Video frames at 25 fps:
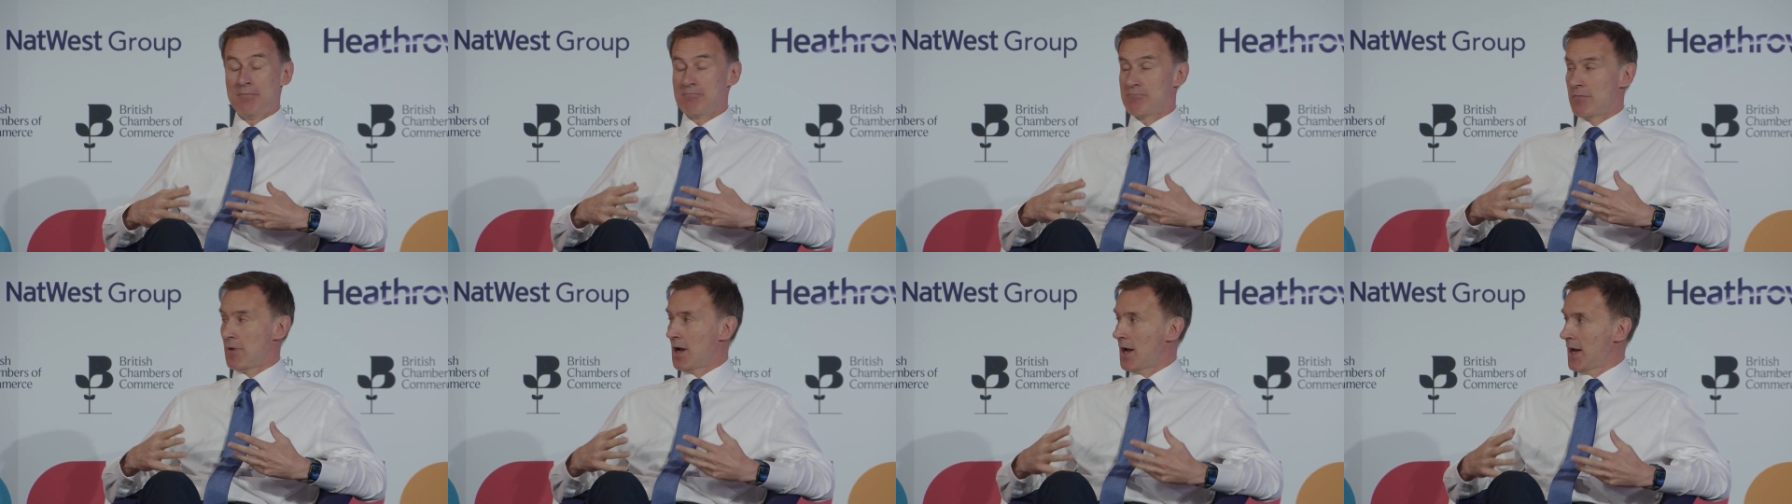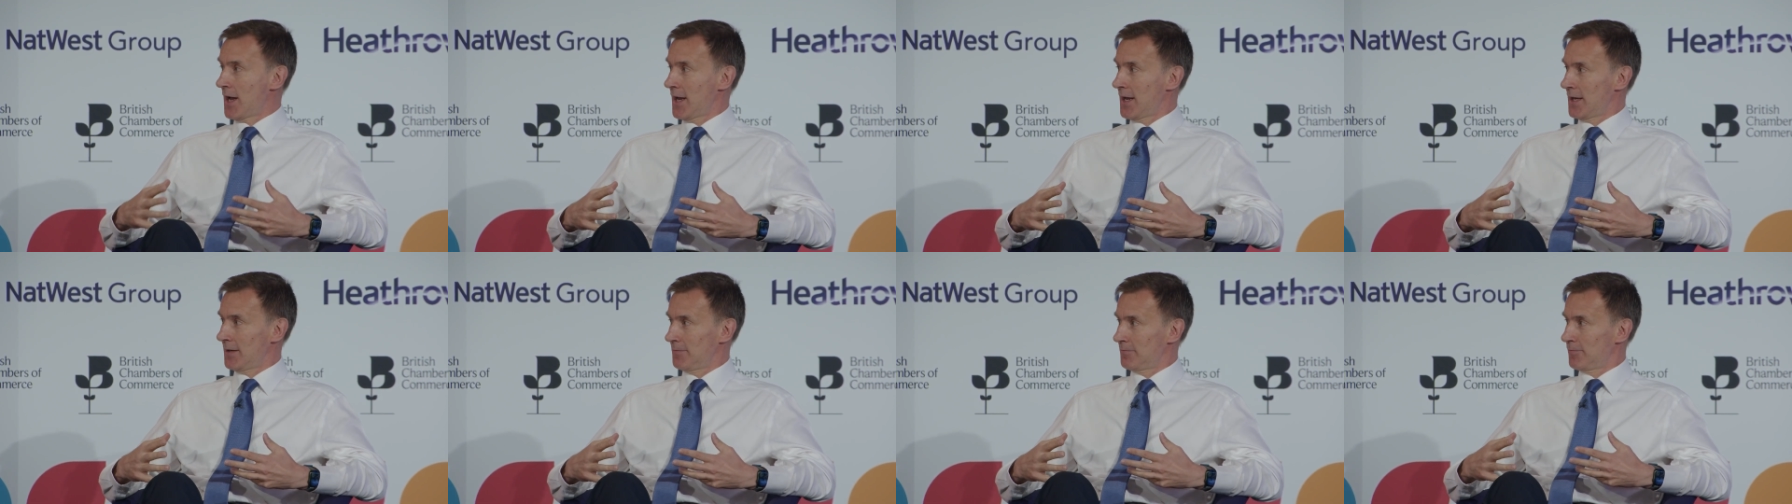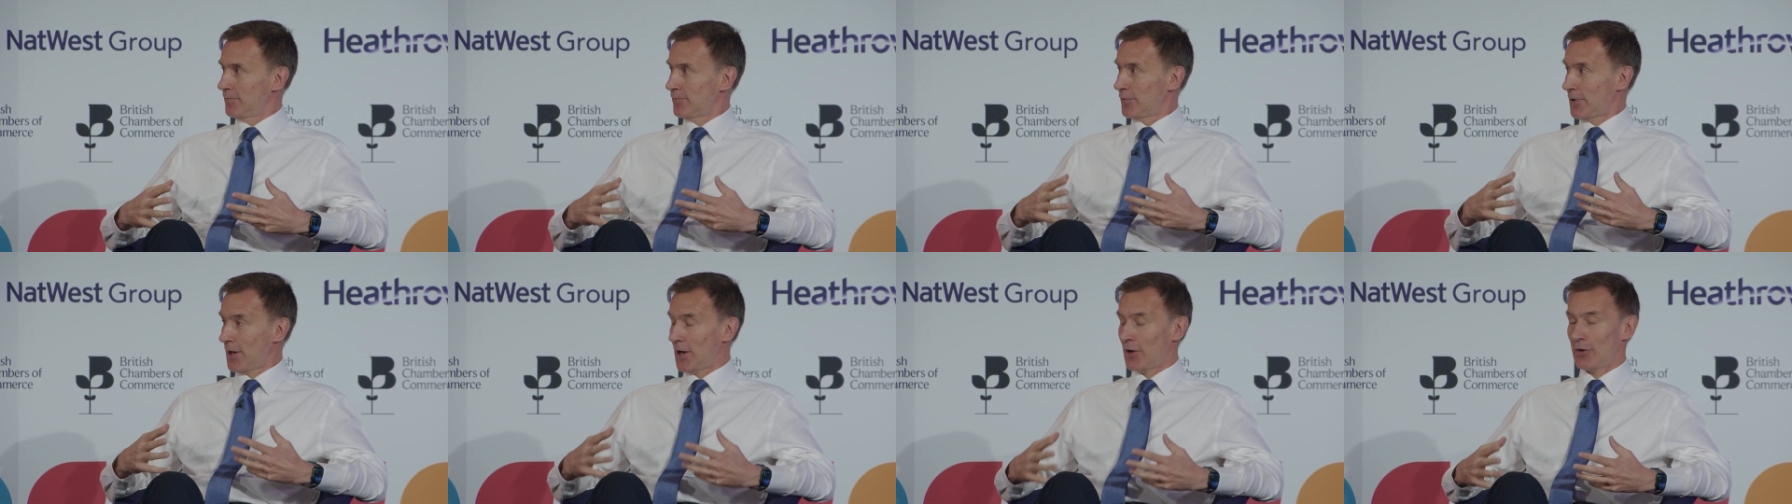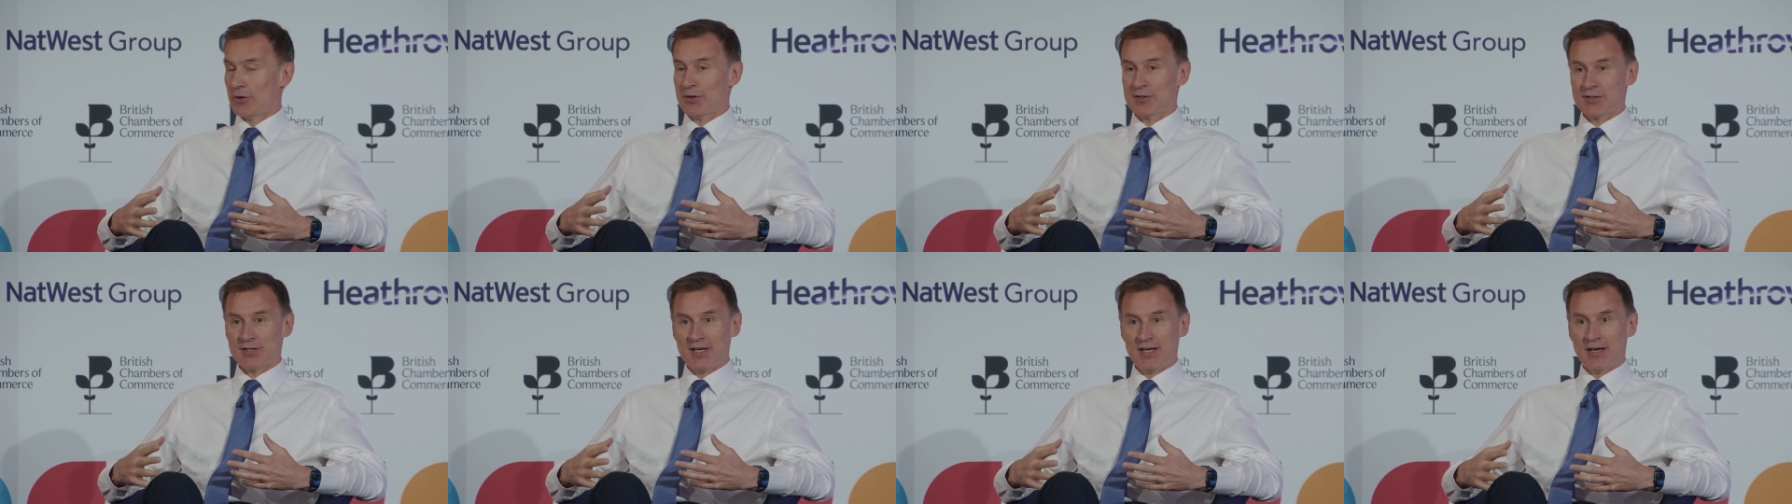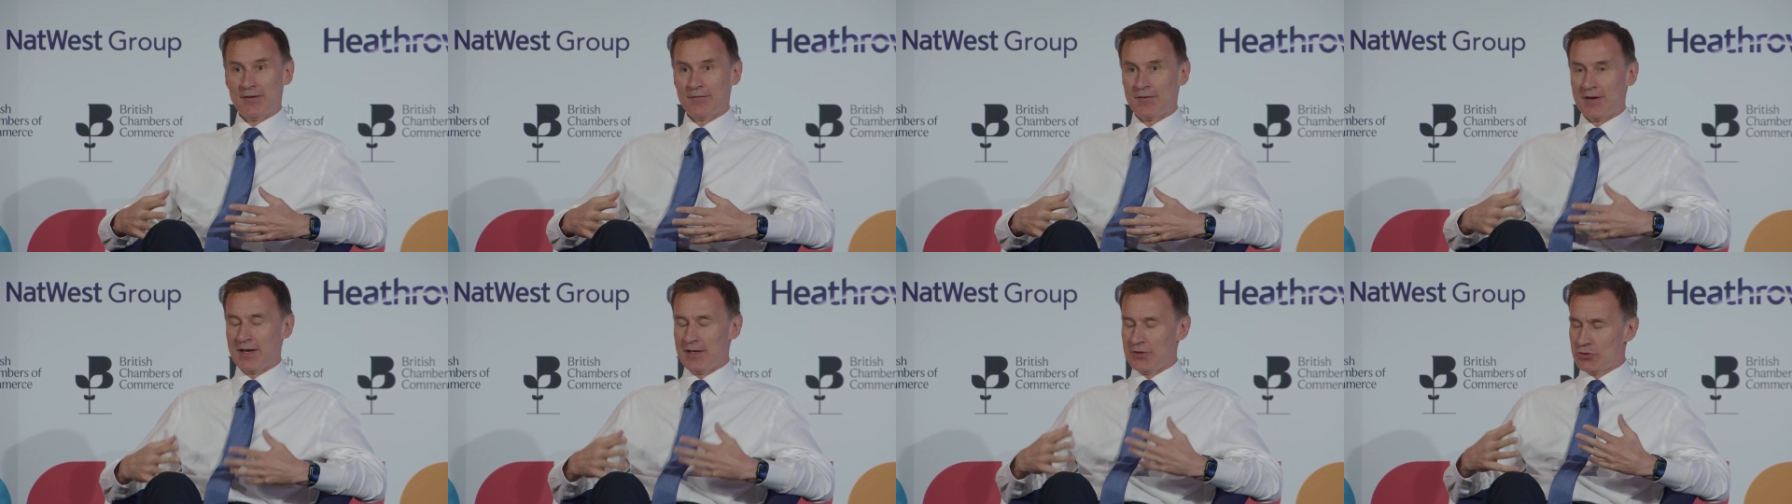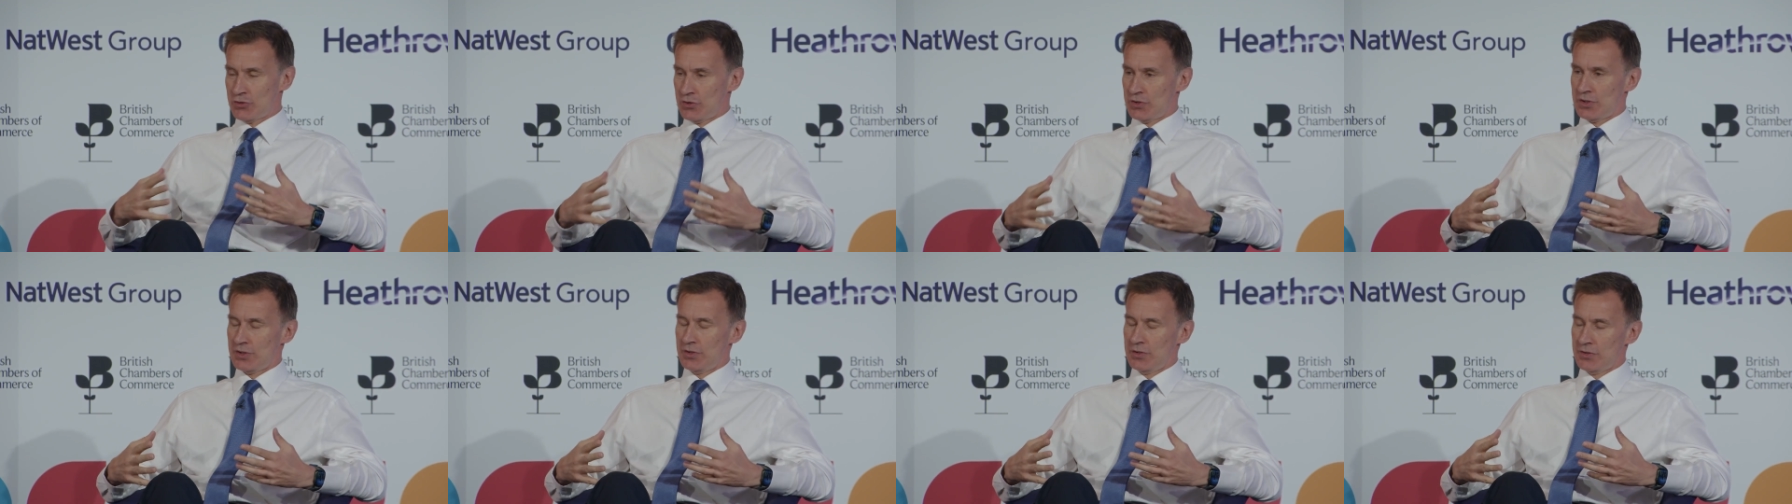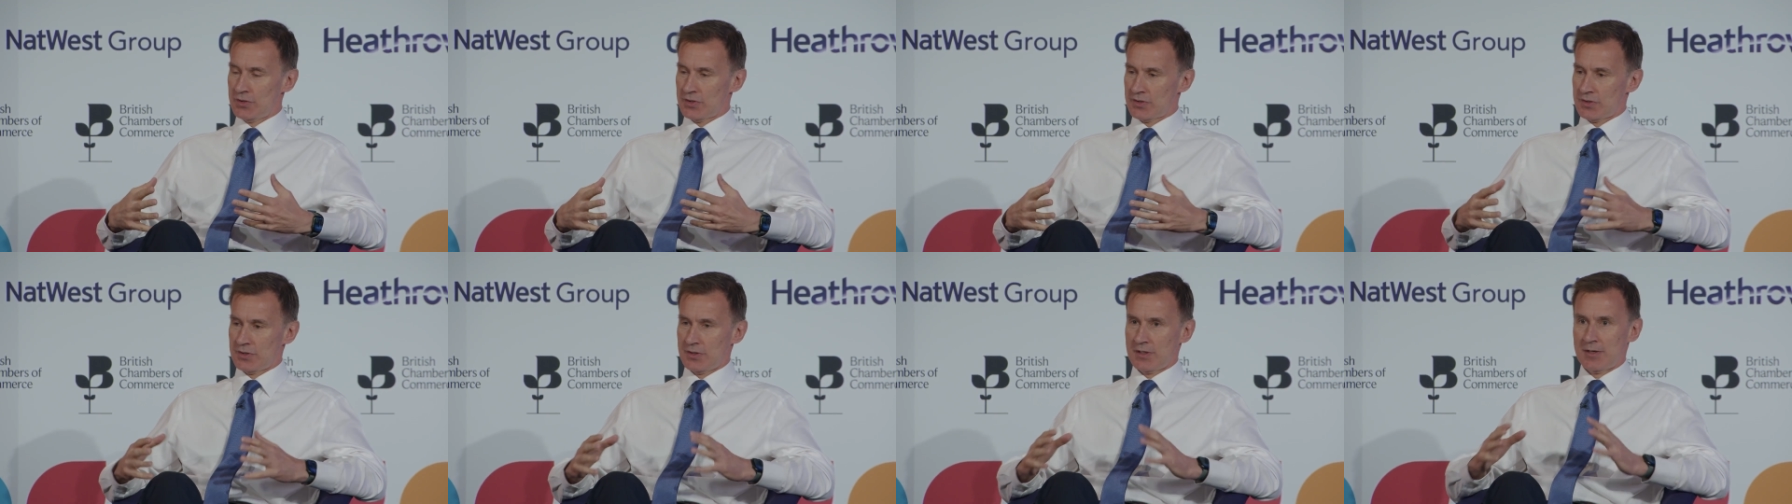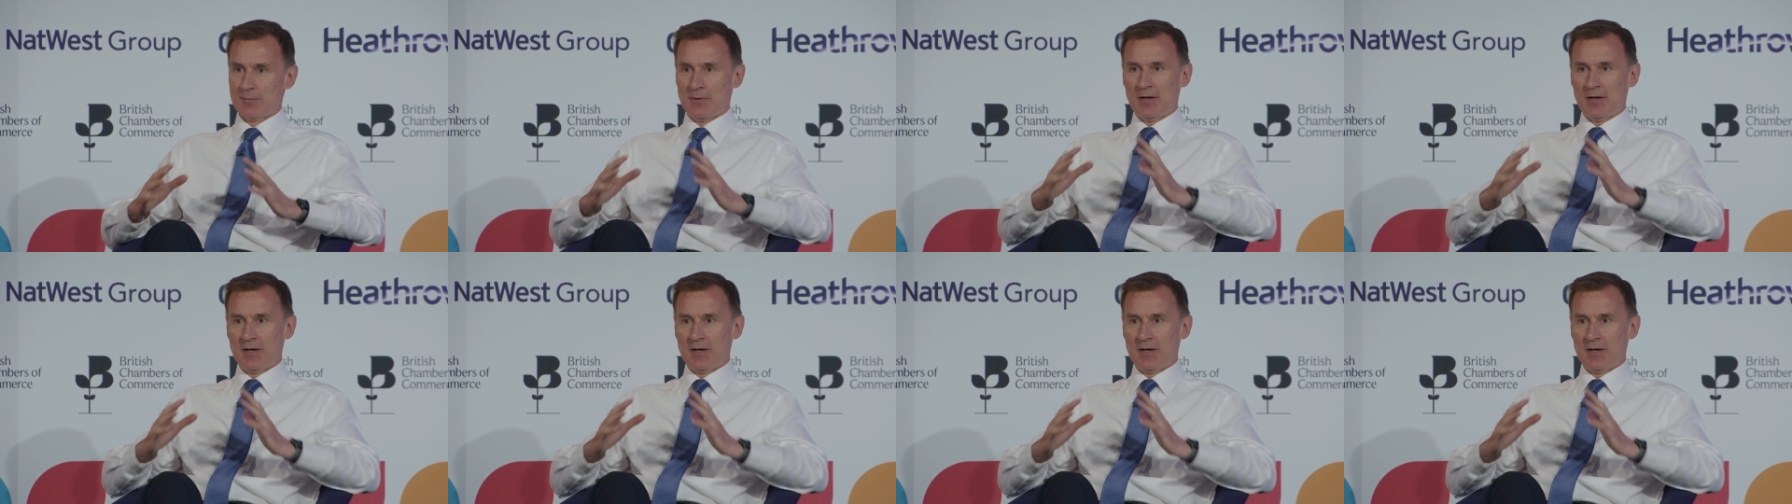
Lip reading: my priority, I've introduced,